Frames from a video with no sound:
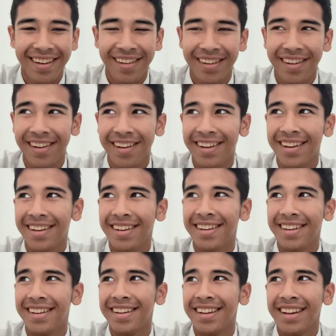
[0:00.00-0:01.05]
or
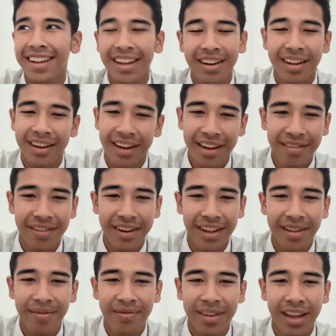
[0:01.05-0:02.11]
in an
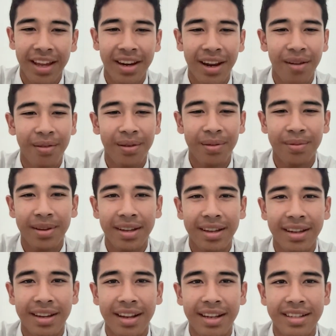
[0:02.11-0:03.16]
infidel, and they will
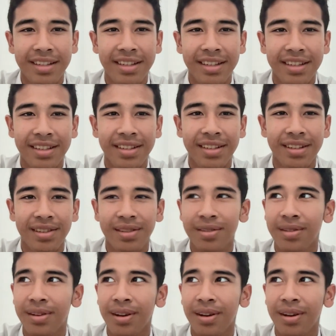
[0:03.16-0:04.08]
be destined to